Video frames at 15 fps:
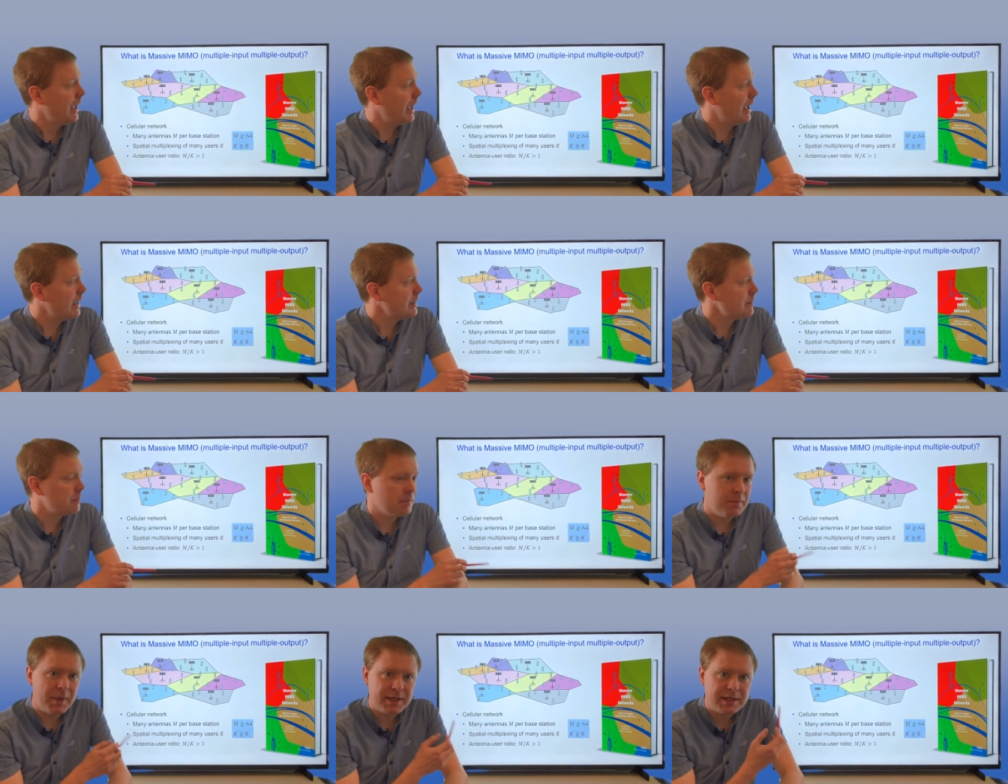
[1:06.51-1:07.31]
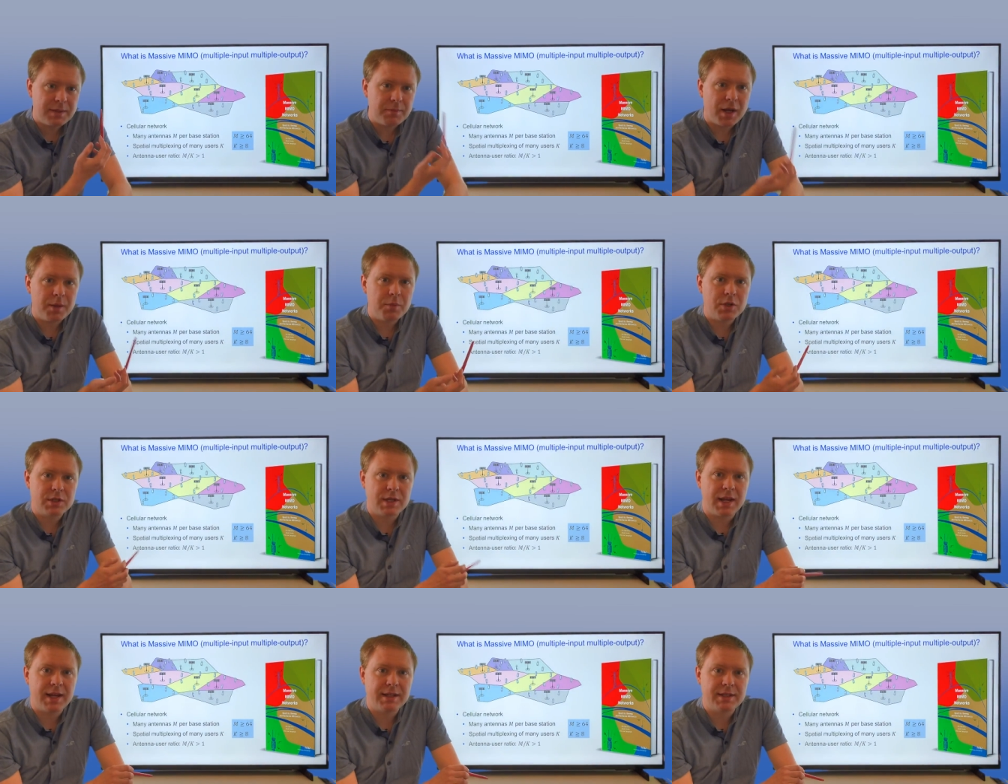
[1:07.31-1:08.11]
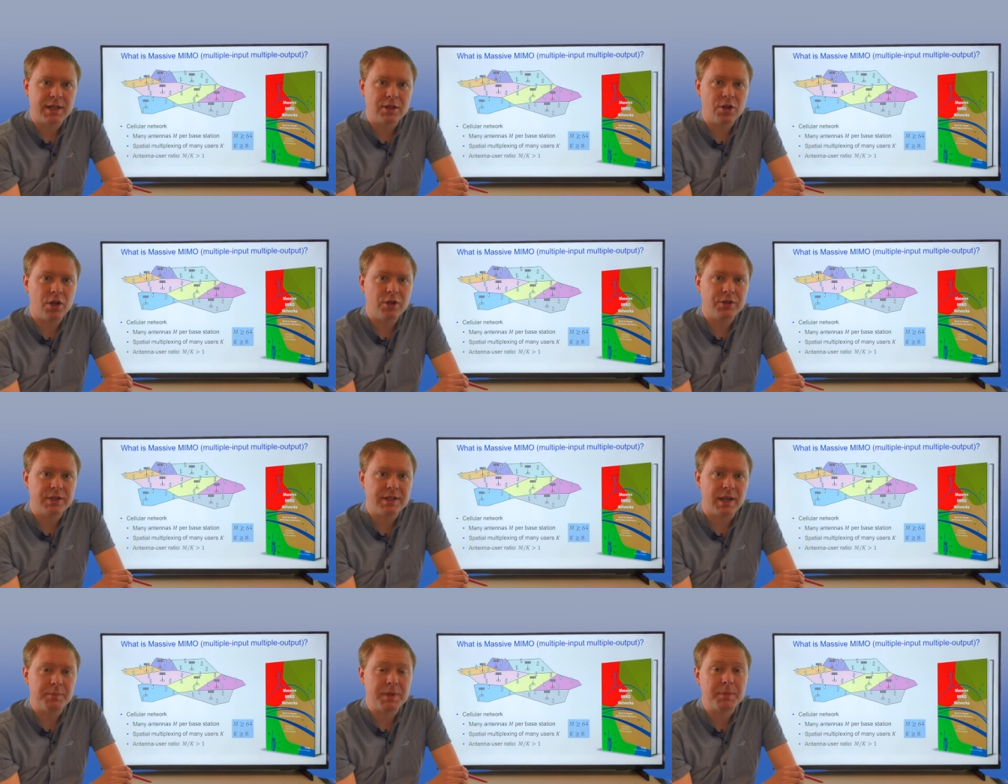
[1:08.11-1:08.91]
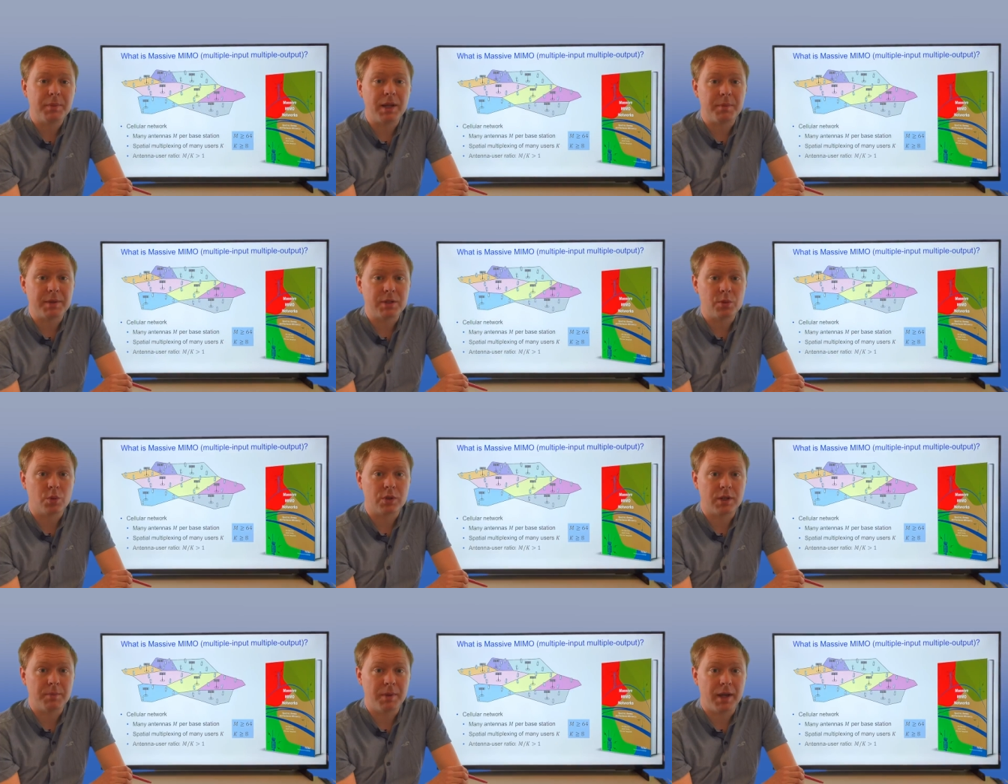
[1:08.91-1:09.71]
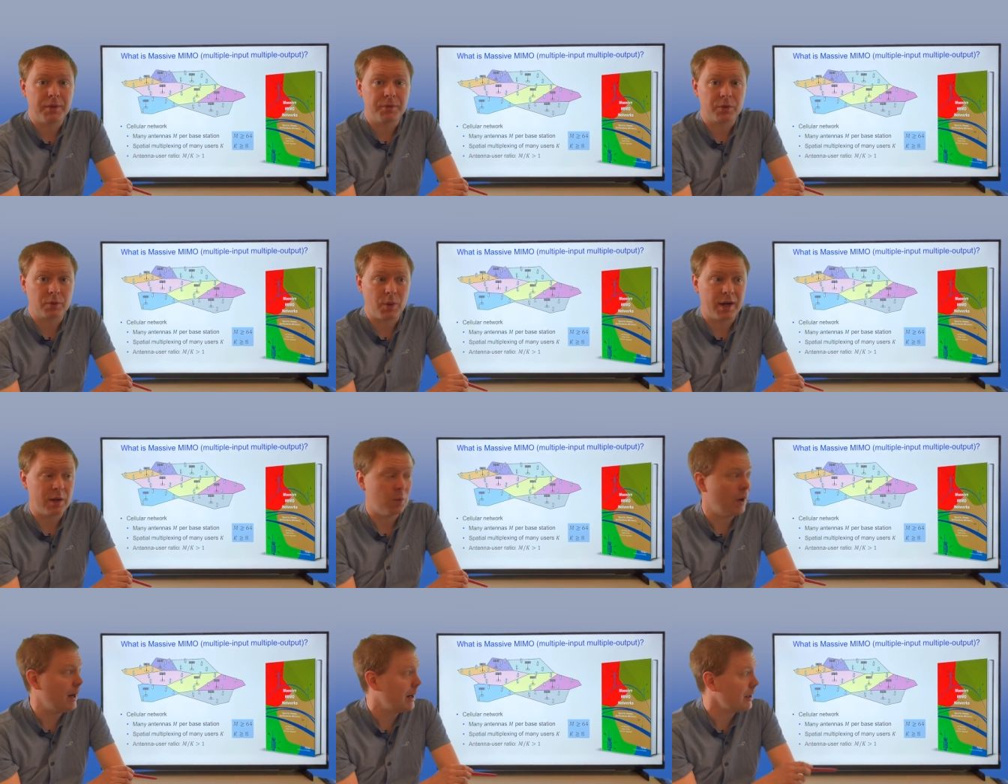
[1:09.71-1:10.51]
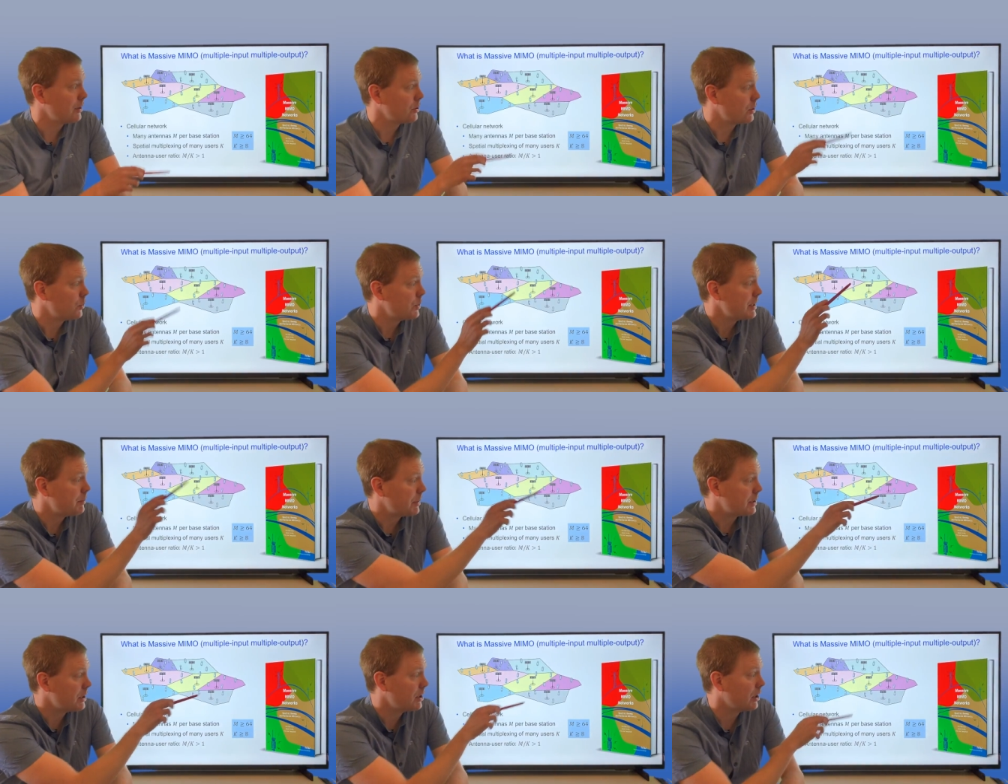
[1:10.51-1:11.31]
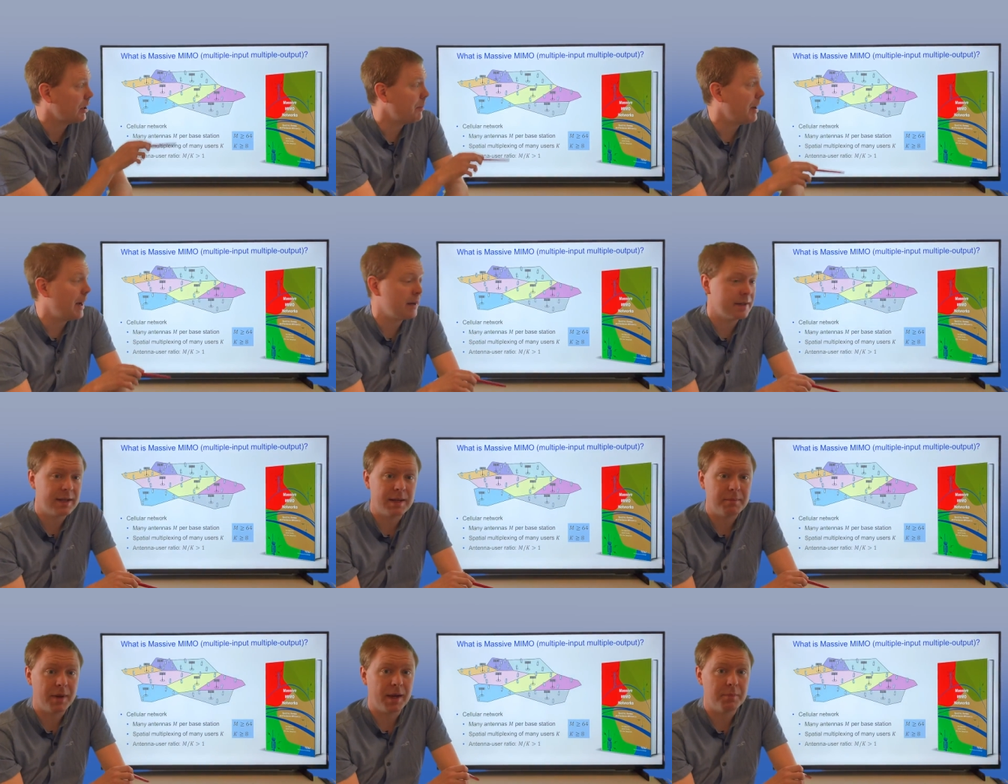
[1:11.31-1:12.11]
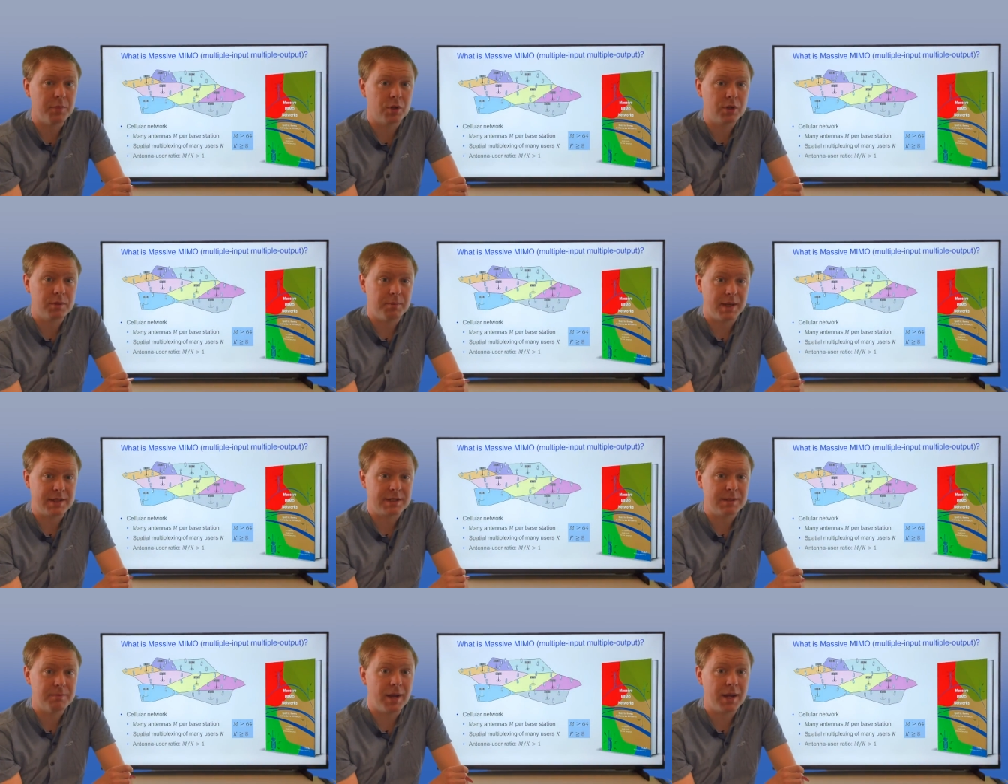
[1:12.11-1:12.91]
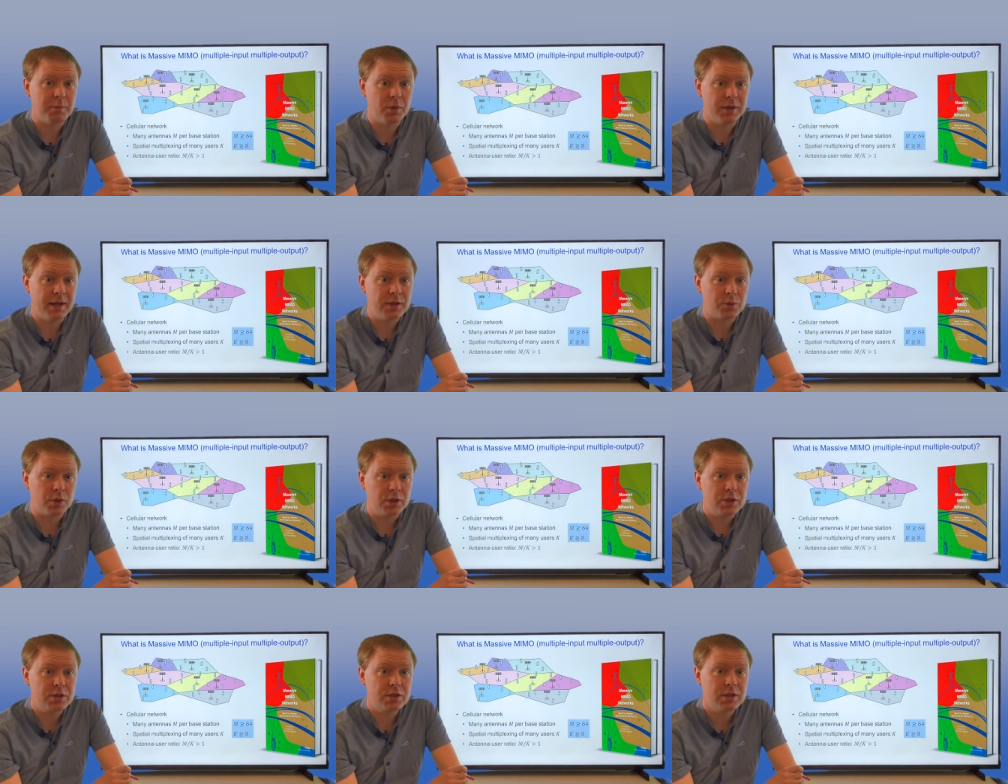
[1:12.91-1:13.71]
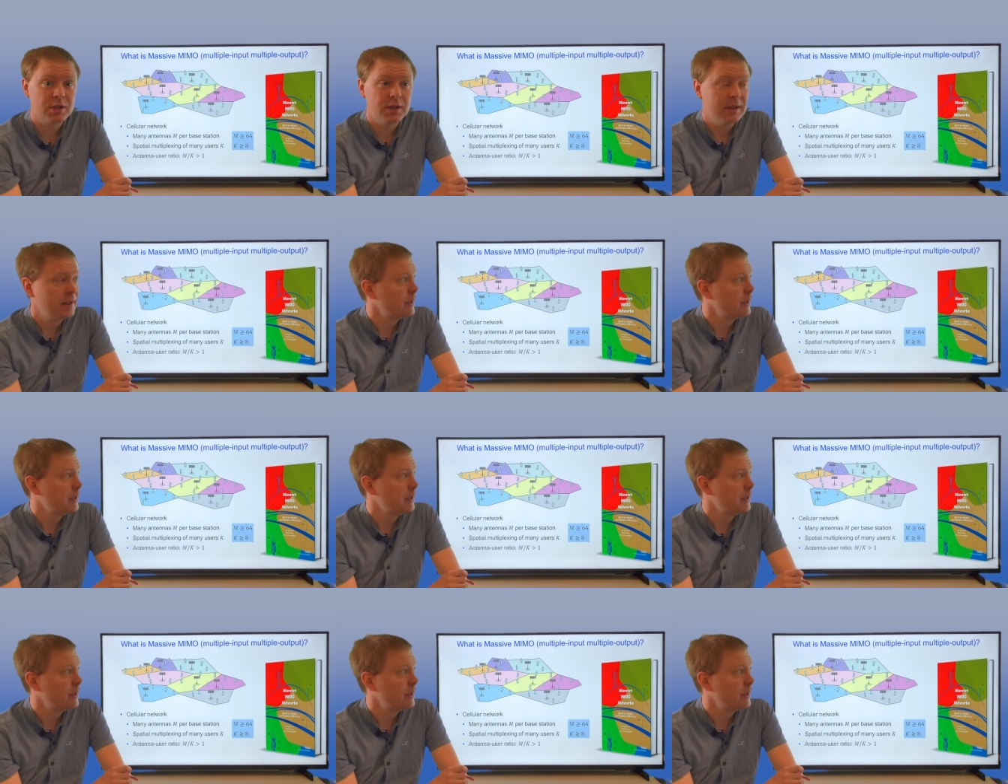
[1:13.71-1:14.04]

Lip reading: And Massive MIMO is a technology that people have been talking about for quite a while. You can read particular about it in my book, Massive MIMO Networks.